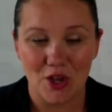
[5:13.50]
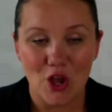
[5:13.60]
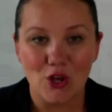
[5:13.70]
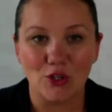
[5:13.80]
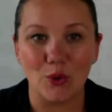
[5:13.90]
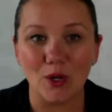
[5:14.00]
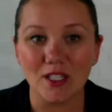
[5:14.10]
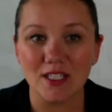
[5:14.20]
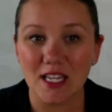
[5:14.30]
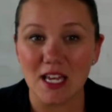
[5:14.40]
Your
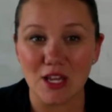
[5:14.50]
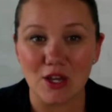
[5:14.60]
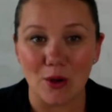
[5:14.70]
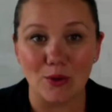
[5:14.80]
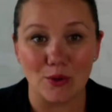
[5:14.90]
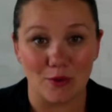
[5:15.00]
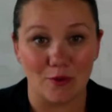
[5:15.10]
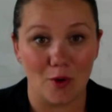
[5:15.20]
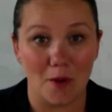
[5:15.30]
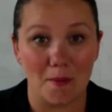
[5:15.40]
CEO
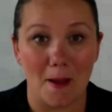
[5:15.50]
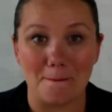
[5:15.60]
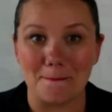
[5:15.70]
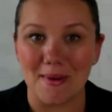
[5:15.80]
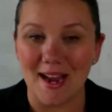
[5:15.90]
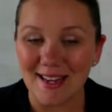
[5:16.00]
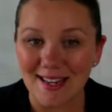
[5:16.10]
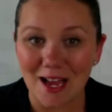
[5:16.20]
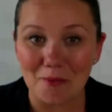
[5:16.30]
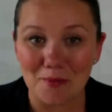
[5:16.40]
uniform might
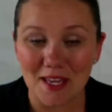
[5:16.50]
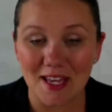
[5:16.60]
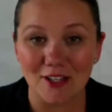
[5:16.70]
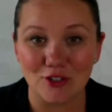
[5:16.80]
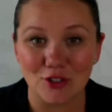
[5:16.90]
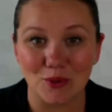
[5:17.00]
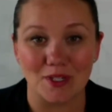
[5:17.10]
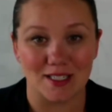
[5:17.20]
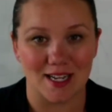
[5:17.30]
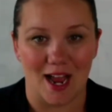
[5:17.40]
not be a suit
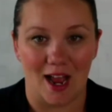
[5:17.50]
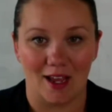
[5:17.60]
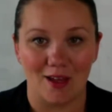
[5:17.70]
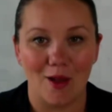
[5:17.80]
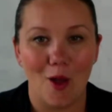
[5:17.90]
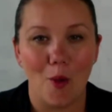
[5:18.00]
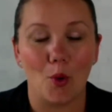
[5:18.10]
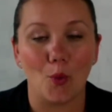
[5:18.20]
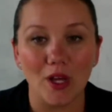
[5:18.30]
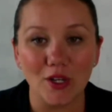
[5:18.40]
and tie,
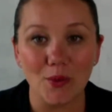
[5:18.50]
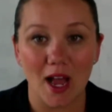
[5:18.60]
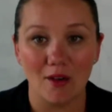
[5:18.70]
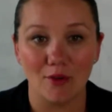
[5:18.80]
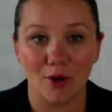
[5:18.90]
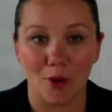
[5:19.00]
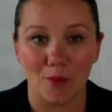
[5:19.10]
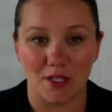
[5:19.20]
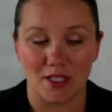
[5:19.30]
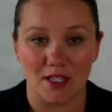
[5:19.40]
but when you have your own
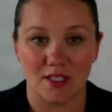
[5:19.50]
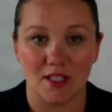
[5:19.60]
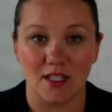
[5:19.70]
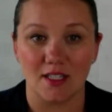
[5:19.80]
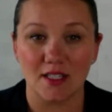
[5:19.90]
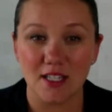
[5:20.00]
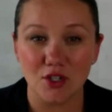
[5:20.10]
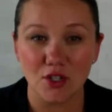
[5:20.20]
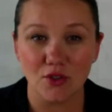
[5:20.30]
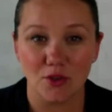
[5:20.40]
business, the
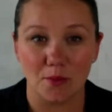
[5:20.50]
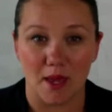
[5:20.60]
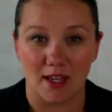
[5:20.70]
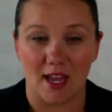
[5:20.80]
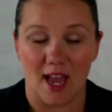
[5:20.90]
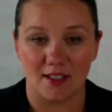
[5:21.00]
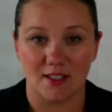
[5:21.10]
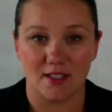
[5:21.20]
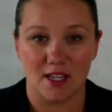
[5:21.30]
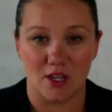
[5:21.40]
decisions you make as a
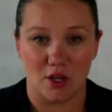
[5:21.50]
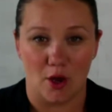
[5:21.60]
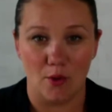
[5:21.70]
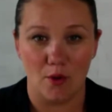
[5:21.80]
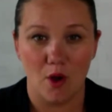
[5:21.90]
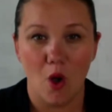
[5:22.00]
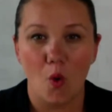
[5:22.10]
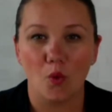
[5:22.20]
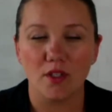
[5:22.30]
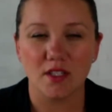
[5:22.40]
CEO
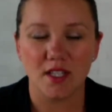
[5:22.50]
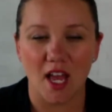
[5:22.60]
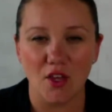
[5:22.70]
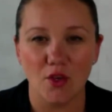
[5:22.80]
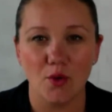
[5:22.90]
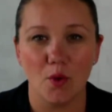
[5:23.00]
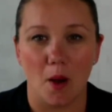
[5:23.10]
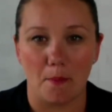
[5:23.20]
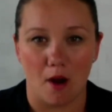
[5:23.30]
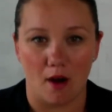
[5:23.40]
will set you
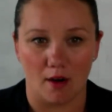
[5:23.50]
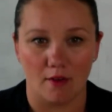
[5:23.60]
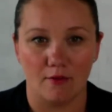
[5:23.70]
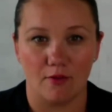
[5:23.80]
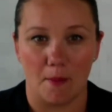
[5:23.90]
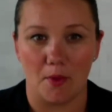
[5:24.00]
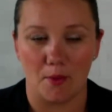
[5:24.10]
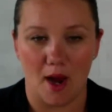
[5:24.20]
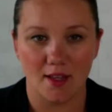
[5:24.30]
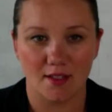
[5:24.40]
apart from the
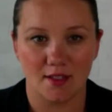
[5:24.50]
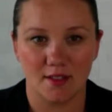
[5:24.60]
rest.